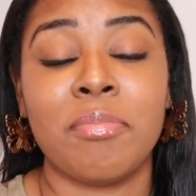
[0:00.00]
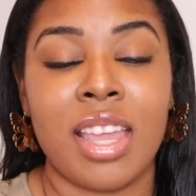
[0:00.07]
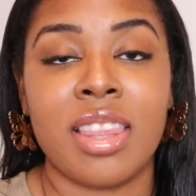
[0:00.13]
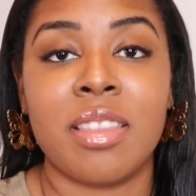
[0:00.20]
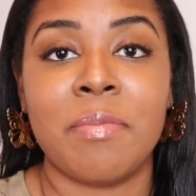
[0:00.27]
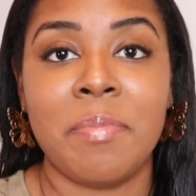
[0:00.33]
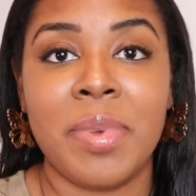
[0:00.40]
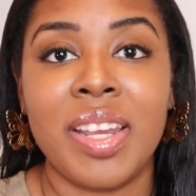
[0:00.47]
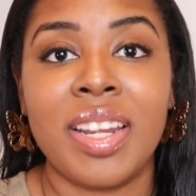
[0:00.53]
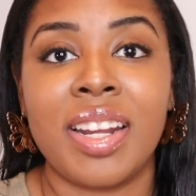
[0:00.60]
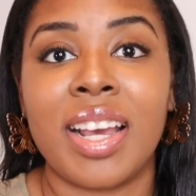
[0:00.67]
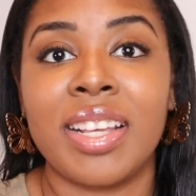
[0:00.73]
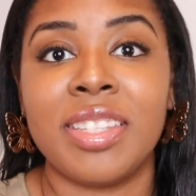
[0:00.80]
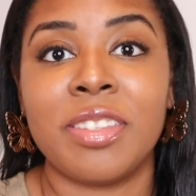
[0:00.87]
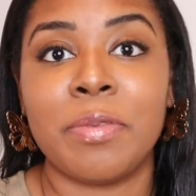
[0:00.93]
And the minute
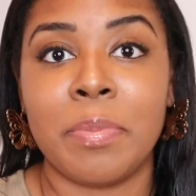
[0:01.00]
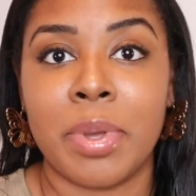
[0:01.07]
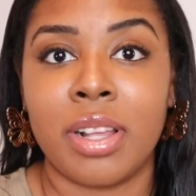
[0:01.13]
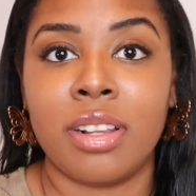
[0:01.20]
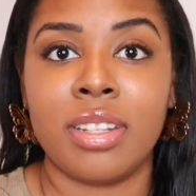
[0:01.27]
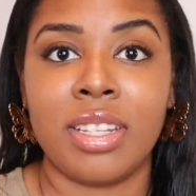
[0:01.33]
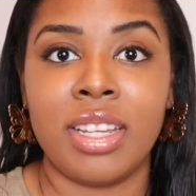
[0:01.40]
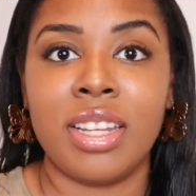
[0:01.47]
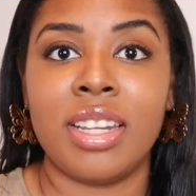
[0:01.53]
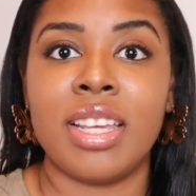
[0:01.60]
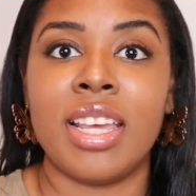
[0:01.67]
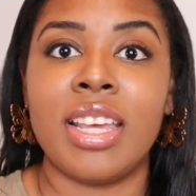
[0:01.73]
I smelled it,